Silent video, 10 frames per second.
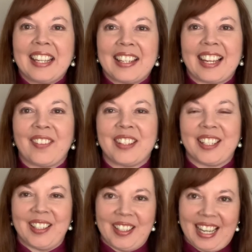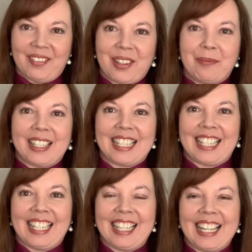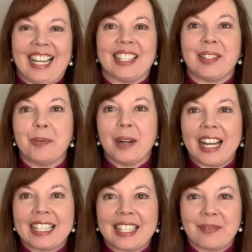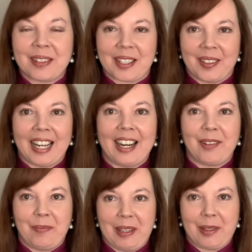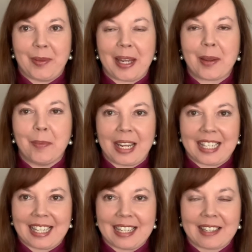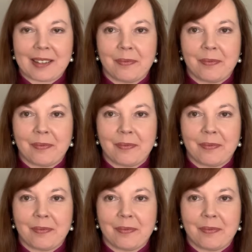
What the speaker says: Good afternoon, everybody, and welcome to our midweek message.